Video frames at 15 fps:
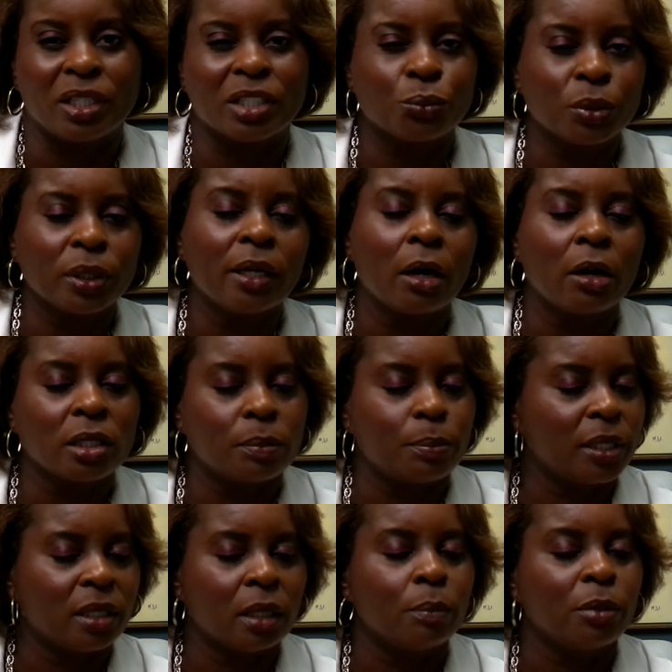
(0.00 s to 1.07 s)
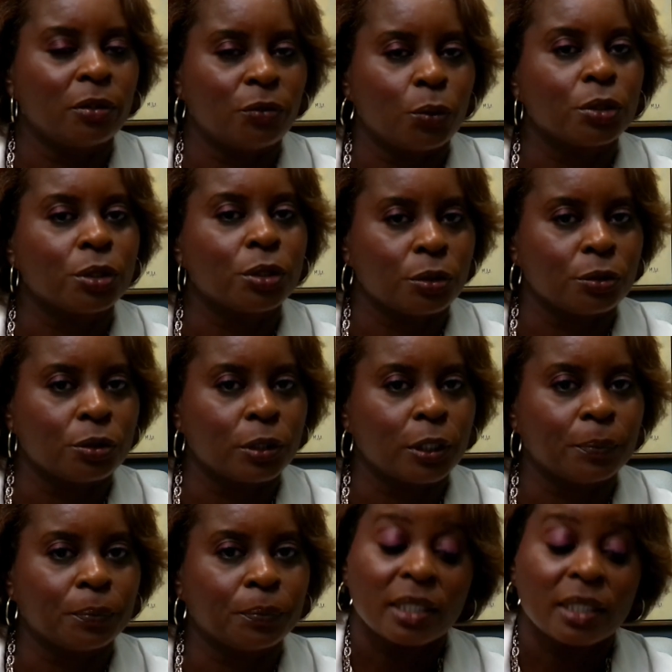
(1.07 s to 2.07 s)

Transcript: It's really hard to pick up before surgery.